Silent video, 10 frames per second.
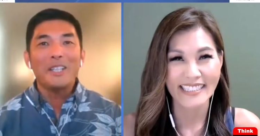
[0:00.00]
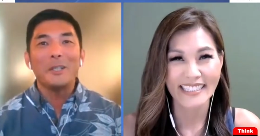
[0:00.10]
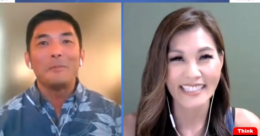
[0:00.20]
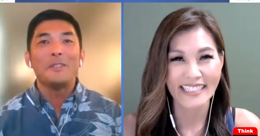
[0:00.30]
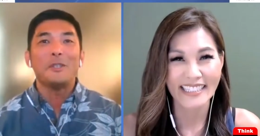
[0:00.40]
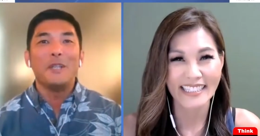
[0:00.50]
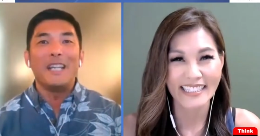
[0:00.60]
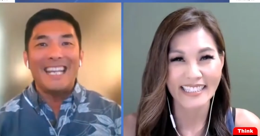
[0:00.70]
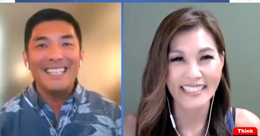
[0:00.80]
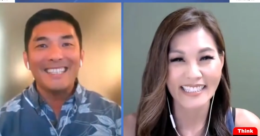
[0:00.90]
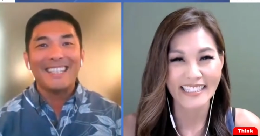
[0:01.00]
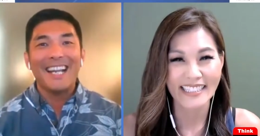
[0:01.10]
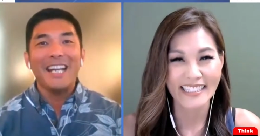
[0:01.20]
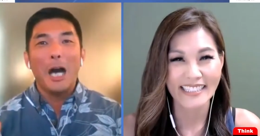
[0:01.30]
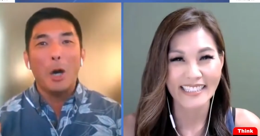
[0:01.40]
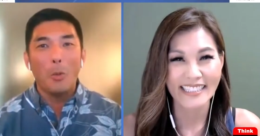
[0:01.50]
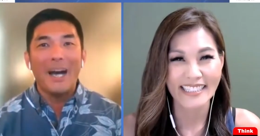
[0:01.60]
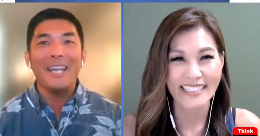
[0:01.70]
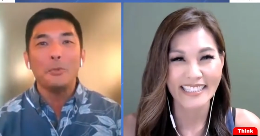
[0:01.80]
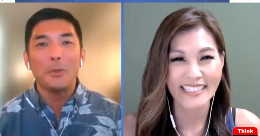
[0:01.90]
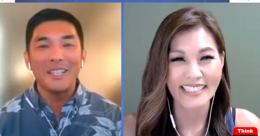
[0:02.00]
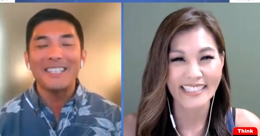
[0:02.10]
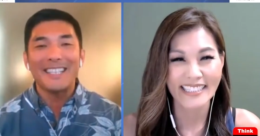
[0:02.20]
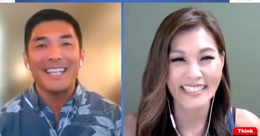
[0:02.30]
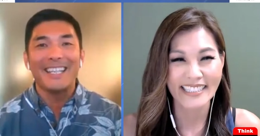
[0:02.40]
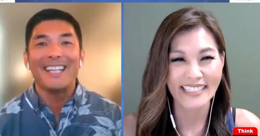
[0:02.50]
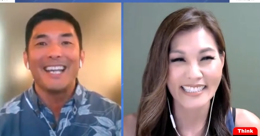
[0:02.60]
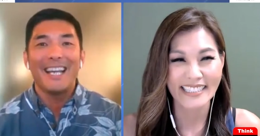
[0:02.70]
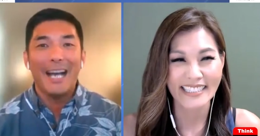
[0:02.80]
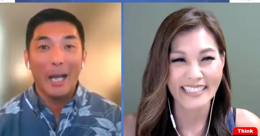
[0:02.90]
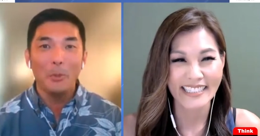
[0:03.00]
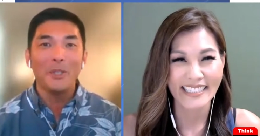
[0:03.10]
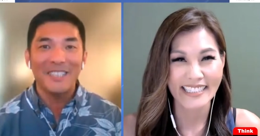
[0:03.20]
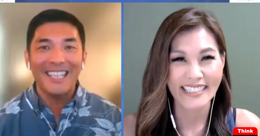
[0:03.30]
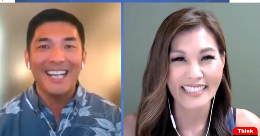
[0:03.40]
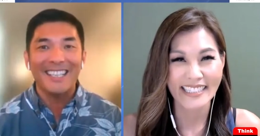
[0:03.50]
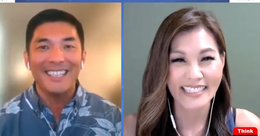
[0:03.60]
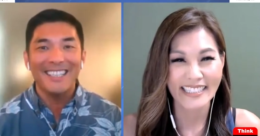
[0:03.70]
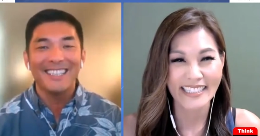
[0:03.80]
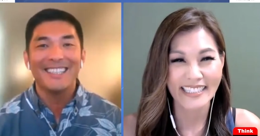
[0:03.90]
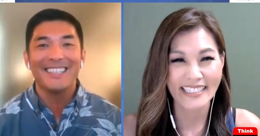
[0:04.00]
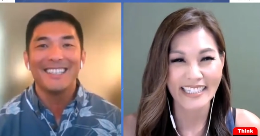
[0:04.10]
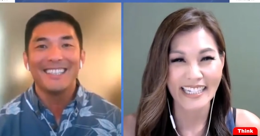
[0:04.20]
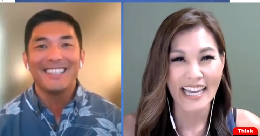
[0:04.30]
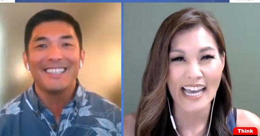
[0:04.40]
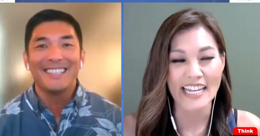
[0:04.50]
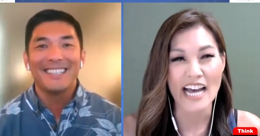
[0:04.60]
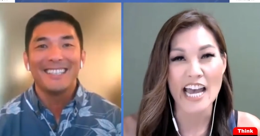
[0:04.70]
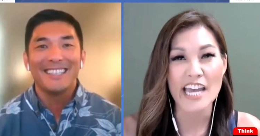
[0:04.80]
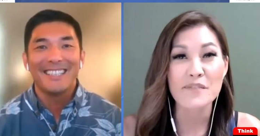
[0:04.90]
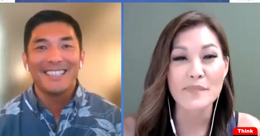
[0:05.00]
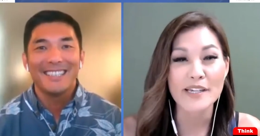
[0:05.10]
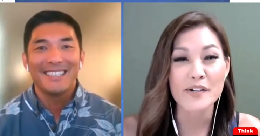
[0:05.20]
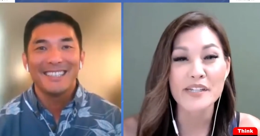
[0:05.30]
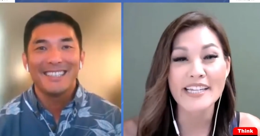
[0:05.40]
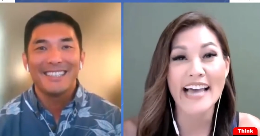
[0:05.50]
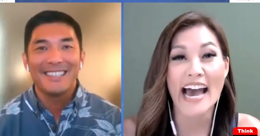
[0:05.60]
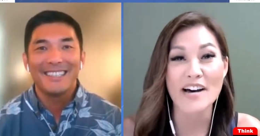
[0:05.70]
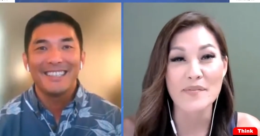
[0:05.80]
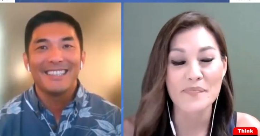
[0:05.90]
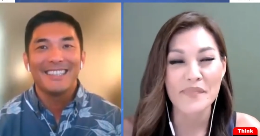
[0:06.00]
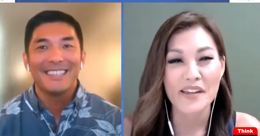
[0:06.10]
Speaker 1: Welcome to Inside Hawaii Real Estate. I'm Will Tanaka.
Speaker 2: And I am Leonie Lam.